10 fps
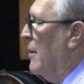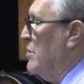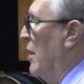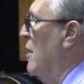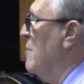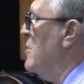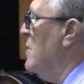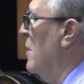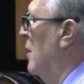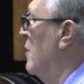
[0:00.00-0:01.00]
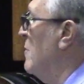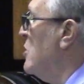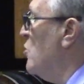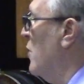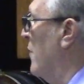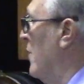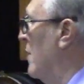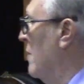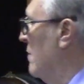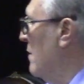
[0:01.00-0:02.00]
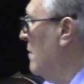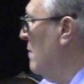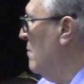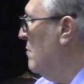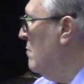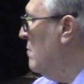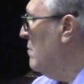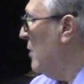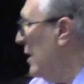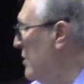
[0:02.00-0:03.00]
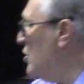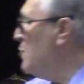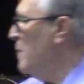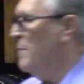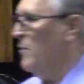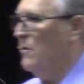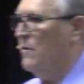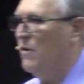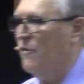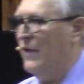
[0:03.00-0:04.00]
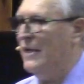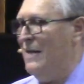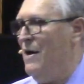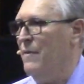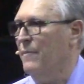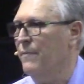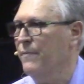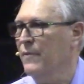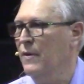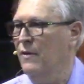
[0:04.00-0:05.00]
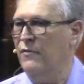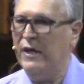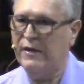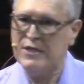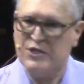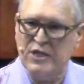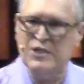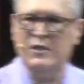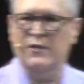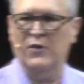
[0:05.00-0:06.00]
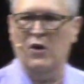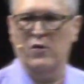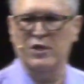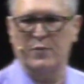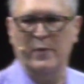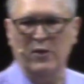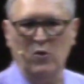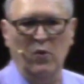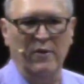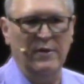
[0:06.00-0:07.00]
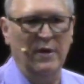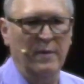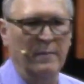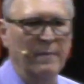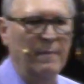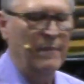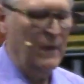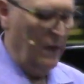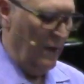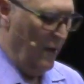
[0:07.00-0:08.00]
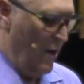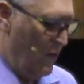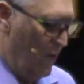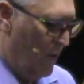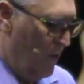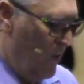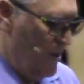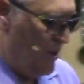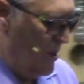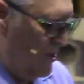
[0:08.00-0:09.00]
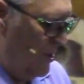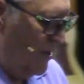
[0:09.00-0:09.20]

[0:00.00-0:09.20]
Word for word: His enemy, enemies were the religious people of that time. They resisted the Holy Spirit all the time. Now, the word says